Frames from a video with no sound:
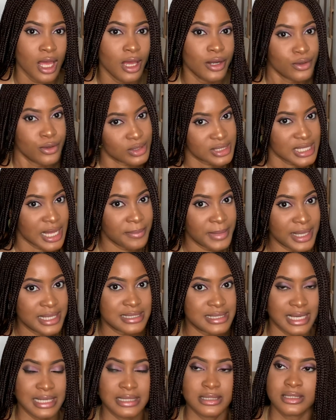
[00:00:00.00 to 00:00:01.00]
Does that make
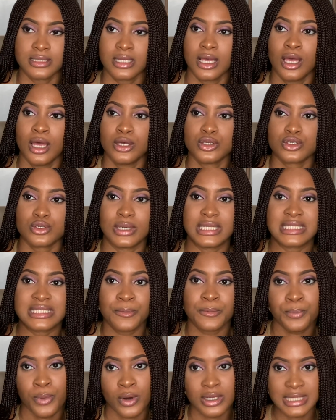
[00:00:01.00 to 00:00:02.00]
sense? So it's
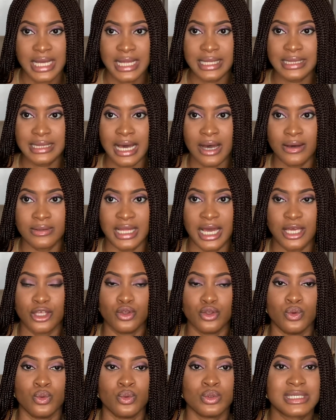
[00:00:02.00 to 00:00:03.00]
important now that
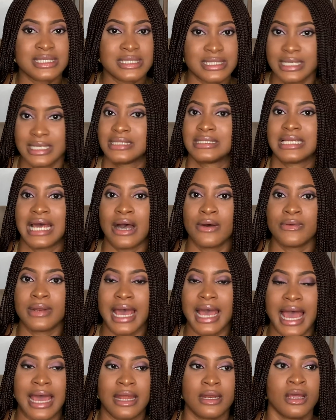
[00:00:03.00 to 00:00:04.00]
you sit down
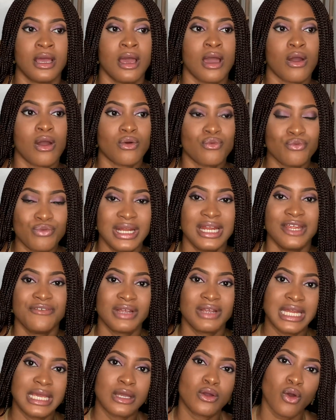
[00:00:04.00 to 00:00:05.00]
and
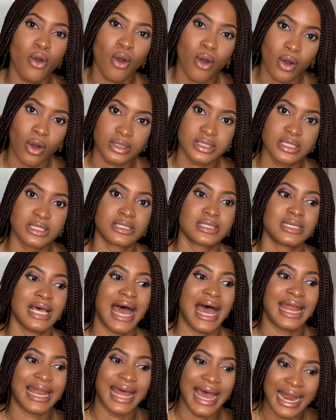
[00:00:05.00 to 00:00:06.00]
really cost
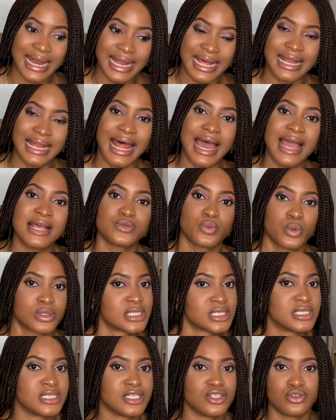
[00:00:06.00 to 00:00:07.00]
and analyze what
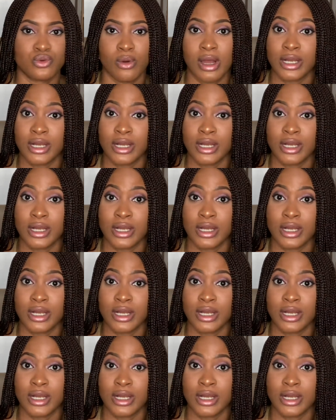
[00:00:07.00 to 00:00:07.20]
it is you are